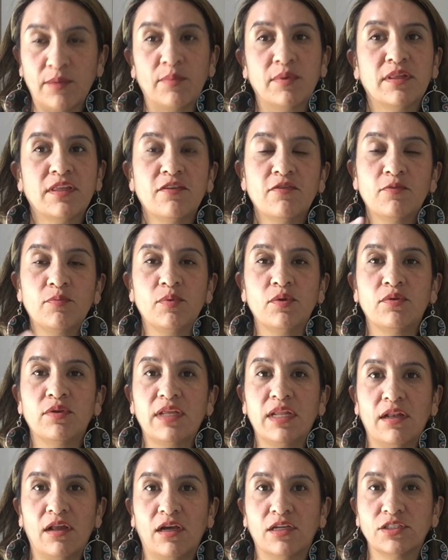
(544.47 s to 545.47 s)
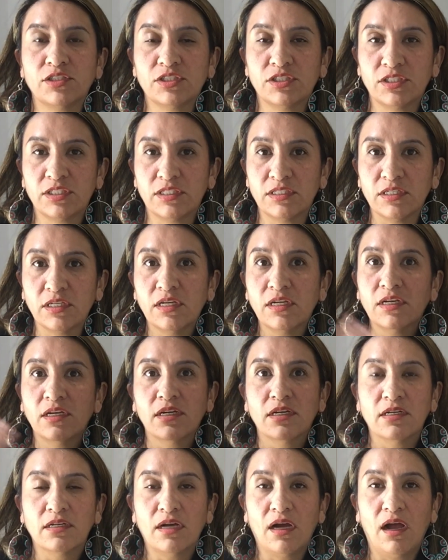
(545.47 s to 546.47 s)
Believe Beauty launched
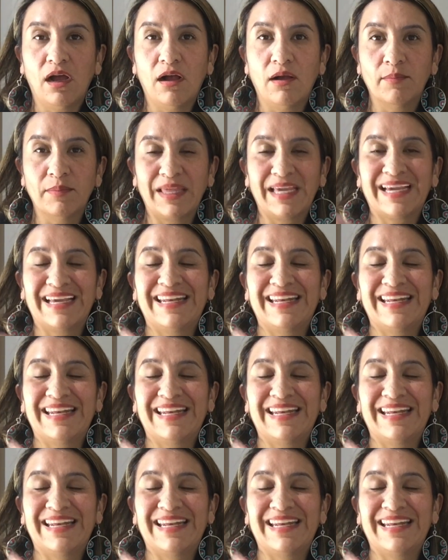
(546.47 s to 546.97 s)
like